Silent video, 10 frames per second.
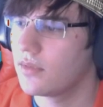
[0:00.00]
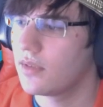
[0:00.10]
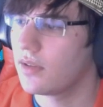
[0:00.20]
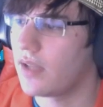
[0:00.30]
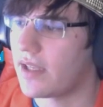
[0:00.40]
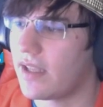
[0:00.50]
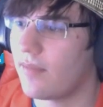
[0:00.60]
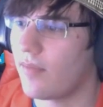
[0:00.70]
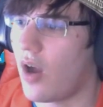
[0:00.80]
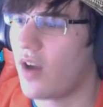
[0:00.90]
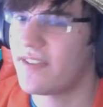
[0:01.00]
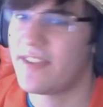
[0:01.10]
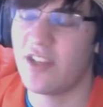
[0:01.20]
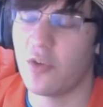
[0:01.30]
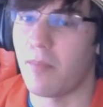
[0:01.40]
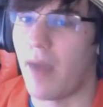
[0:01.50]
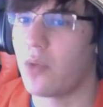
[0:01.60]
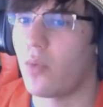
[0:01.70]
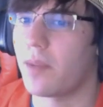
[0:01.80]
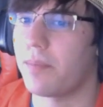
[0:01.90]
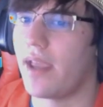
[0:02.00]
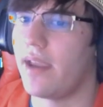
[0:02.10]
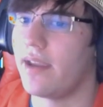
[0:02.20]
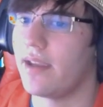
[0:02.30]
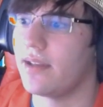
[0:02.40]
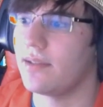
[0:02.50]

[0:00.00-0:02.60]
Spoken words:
Like, honestly, you might want to play,